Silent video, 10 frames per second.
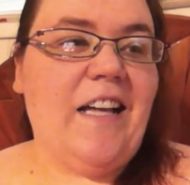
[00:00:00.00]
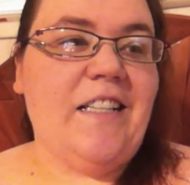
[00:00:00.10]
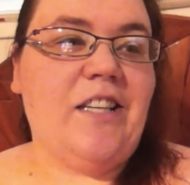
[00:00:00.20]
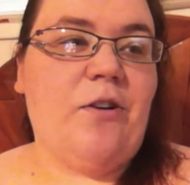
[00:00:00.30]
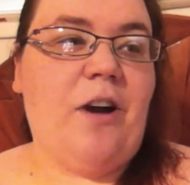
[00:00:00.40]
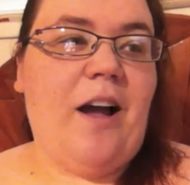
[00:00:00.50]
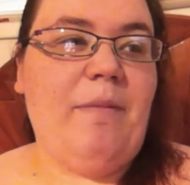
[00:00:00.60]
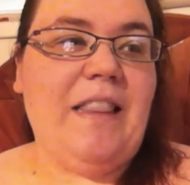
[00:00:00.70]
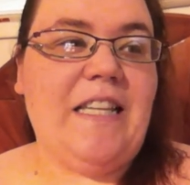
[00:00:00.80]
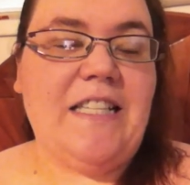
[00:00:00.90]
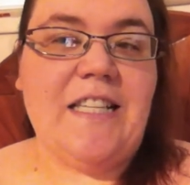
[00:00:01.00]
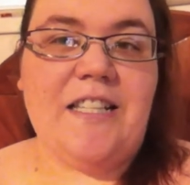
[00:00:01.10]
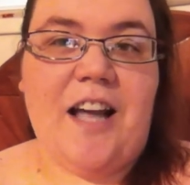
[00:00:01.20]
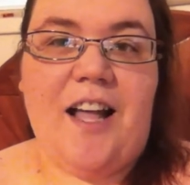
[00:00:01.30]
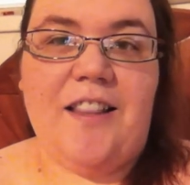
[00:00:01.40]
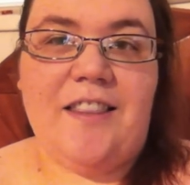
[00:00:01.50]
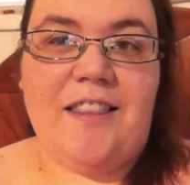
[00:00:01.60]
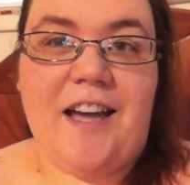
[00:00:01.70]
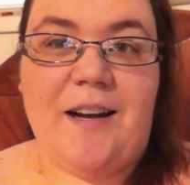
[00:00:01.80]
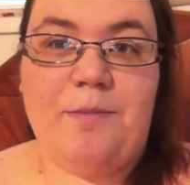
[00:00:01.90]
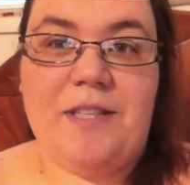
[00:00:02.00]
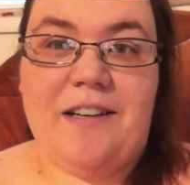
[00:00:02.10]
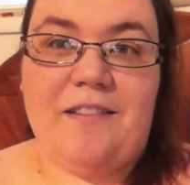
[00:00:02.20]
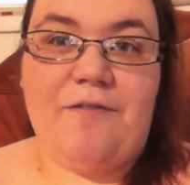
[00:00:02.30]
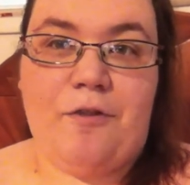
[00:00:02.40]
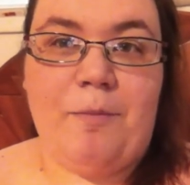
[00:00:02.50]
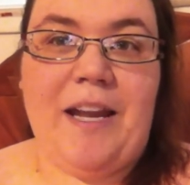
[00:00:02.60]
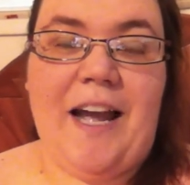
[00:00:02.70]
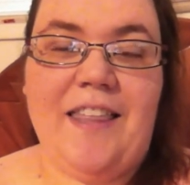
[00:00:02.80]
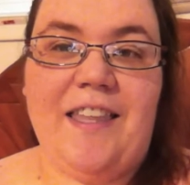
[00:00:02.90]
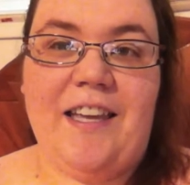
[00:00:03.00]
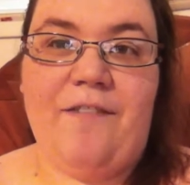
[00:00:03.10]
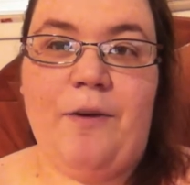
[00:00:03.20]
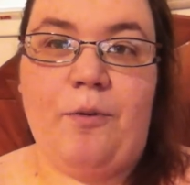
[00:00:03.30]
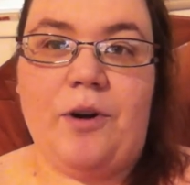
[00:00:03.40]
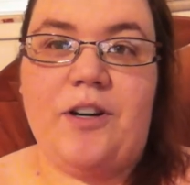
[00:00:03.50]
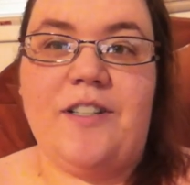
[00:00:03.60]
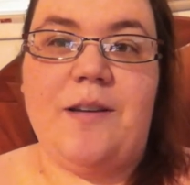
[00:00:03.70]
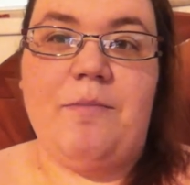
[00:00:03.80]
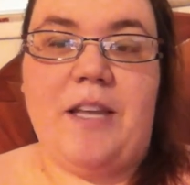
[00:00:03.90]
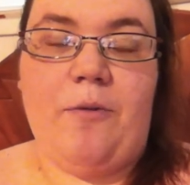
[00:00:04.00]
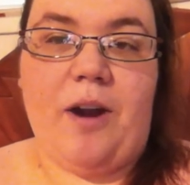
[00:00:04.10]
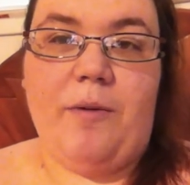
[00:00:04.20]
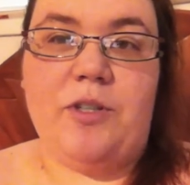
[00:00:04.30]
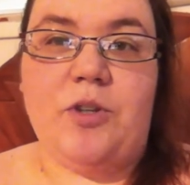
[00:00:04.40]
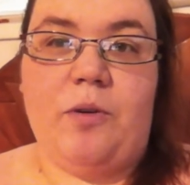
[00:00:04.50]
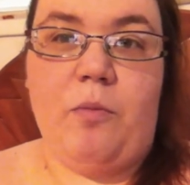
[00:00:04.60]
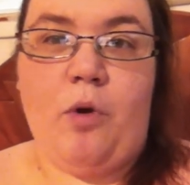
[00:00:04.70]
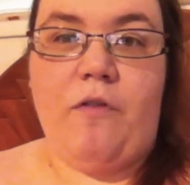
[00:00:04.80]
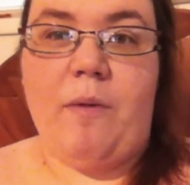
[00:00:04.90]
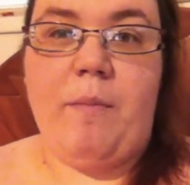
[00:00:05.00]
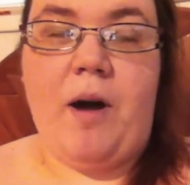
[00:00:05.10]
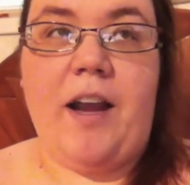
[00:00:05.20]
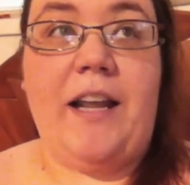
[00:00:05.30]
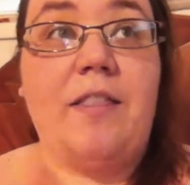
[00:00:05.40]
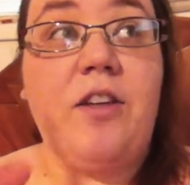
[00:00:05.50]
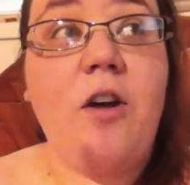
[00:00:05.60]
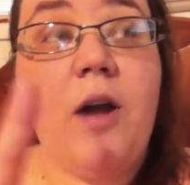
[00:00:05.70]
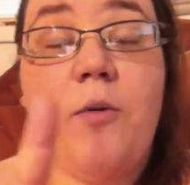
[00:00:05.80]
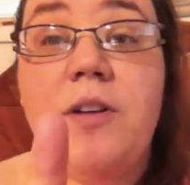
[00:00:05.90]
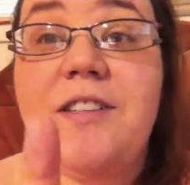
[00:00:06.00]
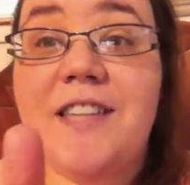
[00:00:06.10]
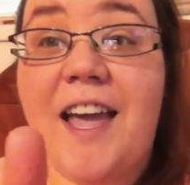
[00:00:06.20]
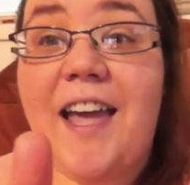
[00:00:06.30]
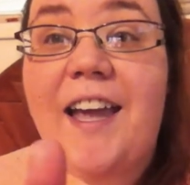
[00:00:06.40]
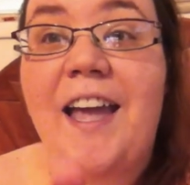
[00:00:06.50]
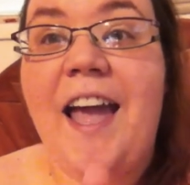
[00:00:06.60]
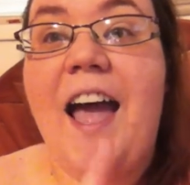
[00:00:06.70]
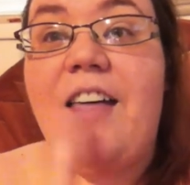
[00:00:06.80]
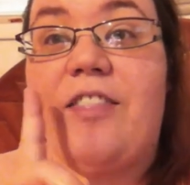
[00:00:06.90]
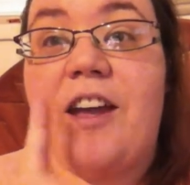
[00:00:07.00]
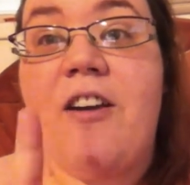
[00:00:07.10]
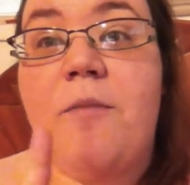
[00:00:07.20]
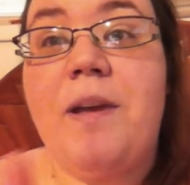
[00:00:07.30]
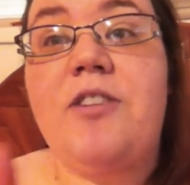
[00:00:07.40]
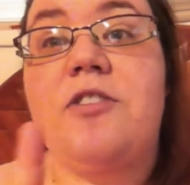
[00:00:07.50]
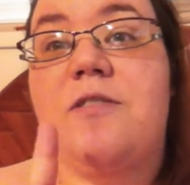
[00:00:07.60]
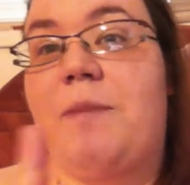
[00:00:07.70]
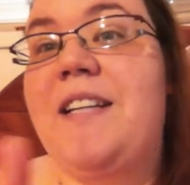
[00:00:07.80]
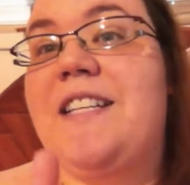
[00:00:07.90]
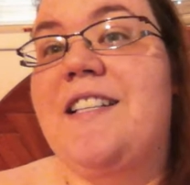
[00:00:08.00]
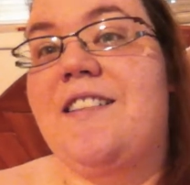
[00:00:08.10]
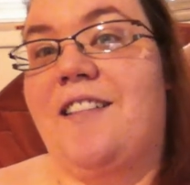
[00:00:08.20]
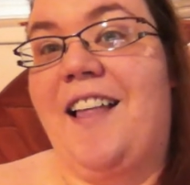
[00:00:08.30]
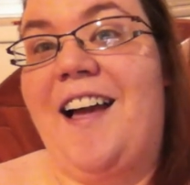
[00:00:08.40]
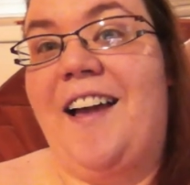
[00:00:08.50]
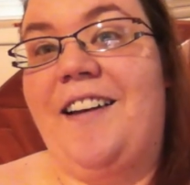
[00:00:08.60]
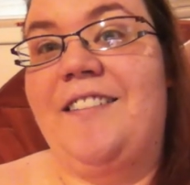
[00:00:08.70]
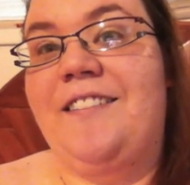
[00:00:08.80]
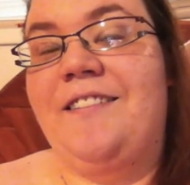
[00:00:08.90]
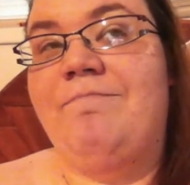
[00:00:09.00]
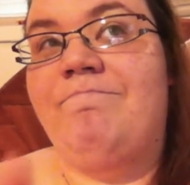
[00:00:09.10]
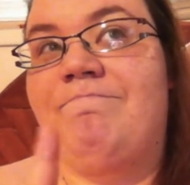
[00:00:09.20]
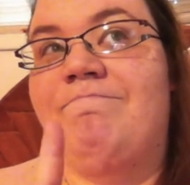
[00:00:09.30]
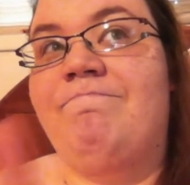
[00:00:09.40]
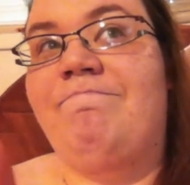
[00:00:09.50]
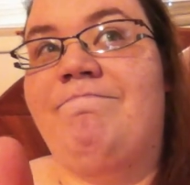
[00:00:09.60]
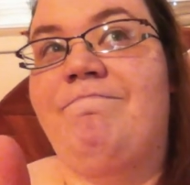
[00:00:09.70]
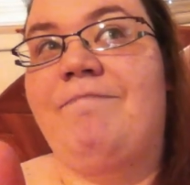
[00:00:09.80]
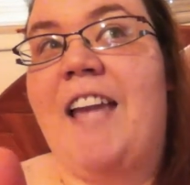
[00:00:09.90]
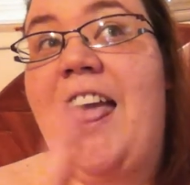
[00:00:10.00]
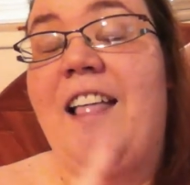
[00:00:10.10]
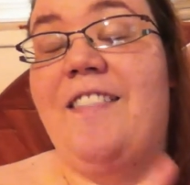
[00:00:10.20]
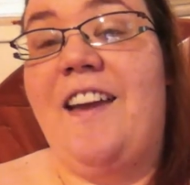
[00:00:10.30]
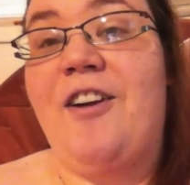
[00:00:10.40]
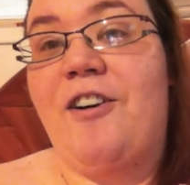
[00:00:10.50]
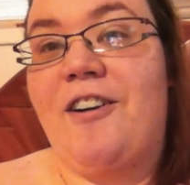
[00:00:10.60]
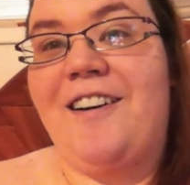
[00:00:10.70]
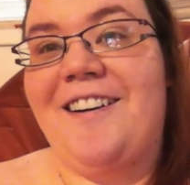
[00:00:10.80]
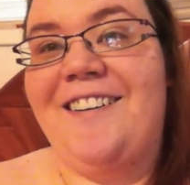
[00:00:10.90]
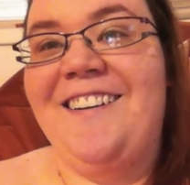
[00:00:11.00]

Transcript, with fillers: So, I mean, this is not that upsetting for me. I think if it were something where I was showing more of my body, though I will say there are pictures of my tits online. There are.